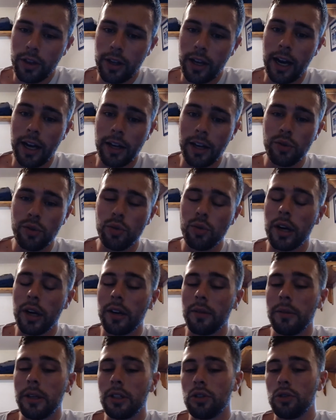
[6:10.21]
And I do
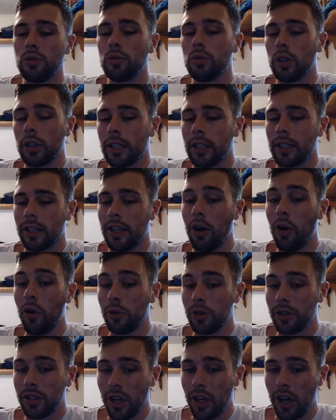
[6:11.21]
recommend you looking
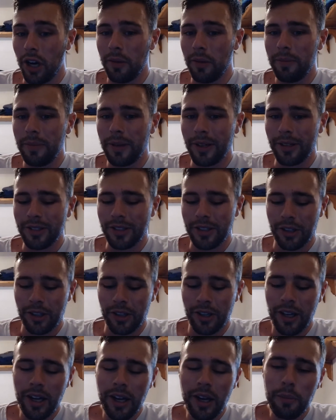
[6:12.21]
those up because they're
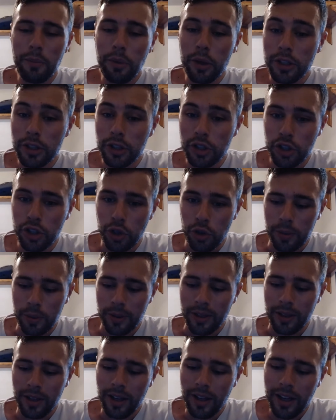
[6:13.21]
pretty
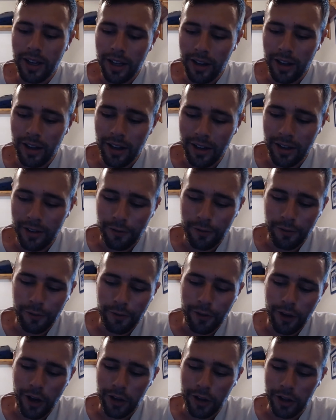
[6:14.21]
stupid, if
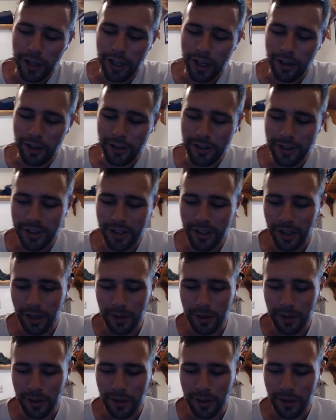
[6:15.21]
nothing else.